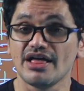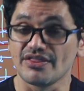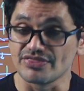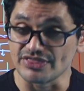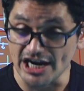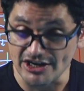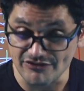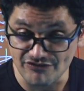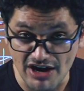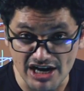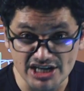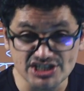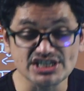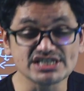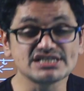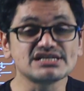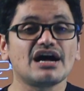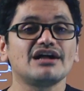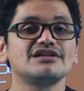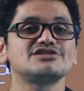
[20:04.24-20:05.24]
That function
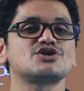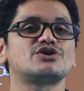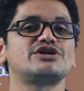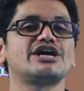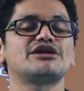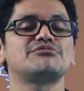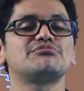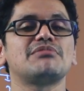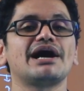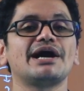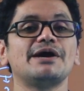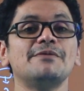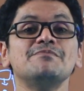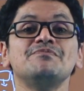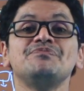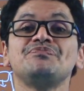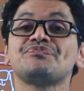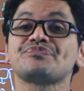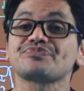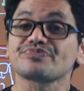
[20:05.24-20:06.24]
is also done by
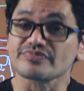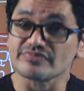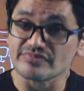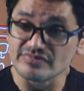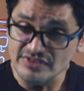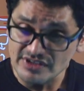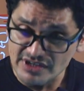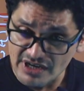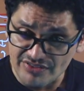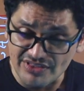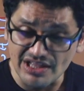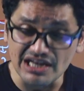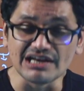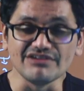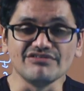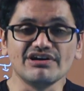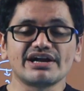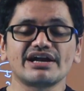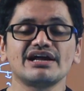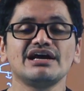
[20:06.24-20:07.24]
the
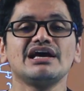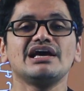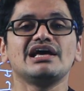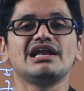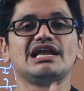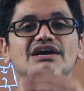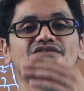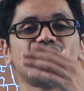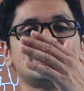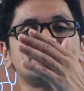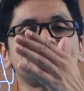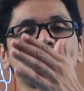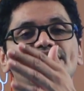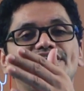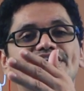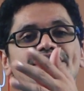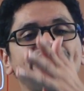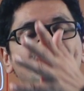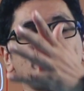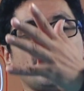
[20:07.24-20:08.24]
liver. Liver is a
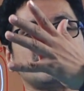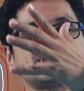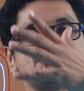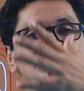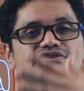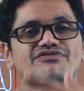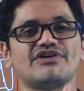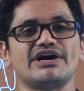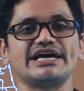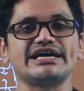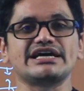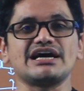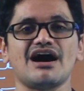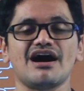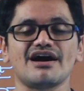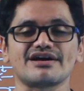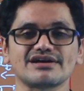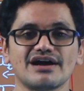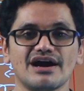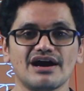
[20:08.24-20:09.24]
detoxifying
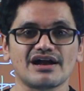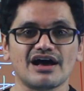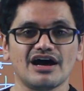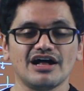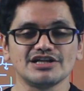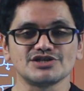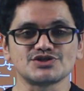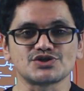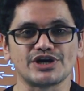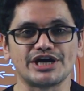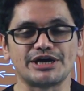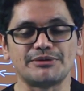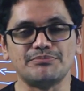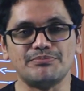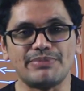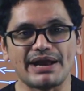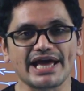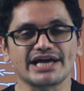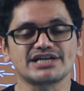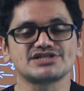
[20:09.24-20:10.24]
organ also. It
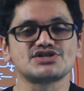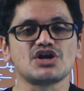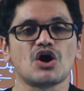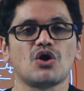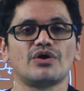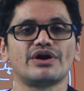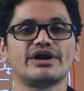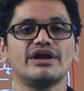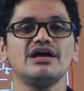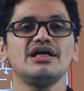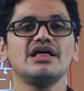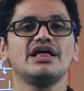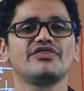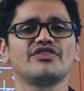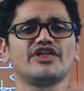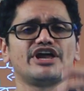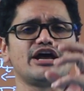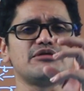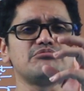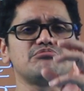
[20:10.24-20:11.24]
breaks down
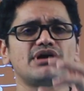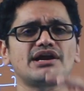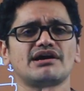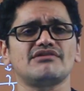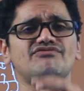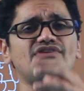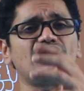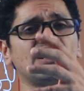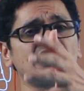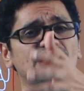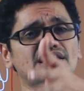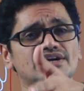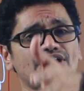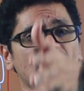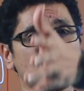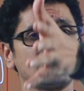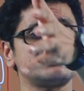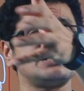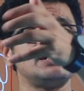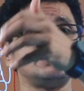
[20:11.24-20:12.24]
the number of fungal
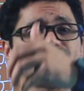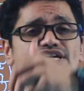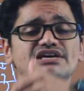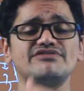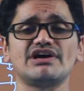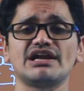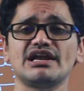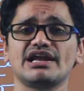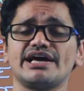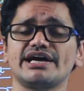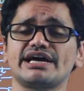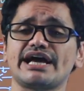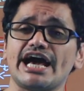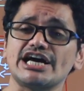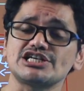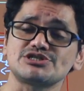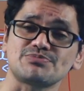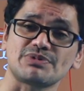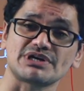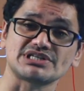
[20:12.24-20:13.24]
toxins, even like
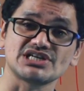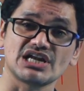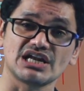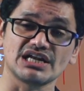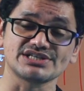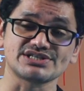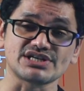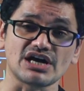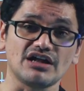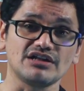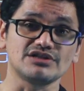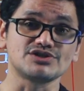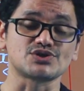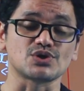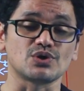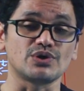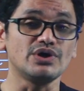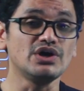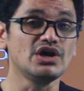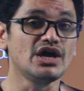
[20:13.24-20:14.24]
aspergillus
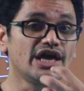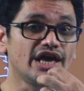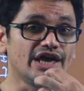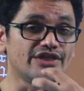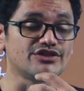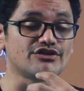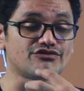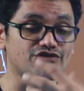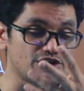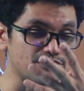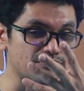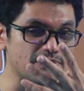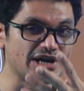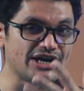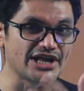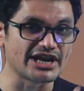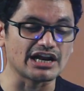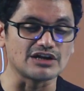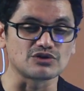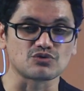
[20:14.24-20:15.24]
also in the food
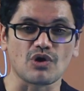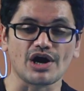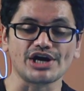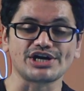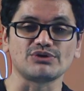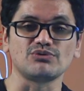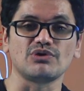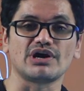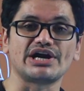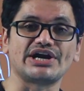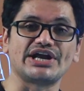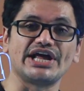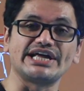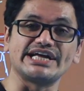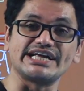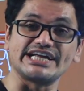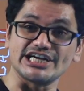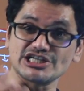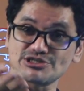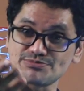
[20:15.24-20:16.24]
material what you are
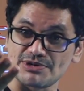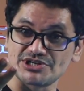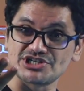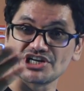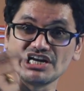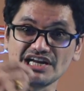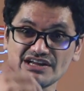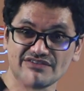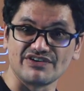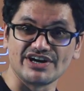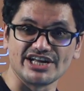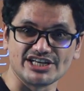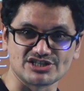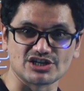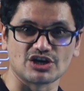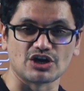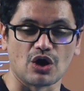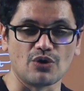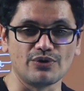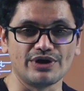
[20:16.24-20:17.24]
taking, especially if it is
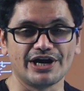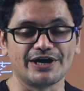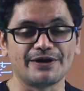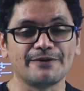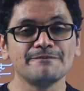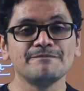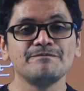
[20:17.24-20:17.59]
groundnut.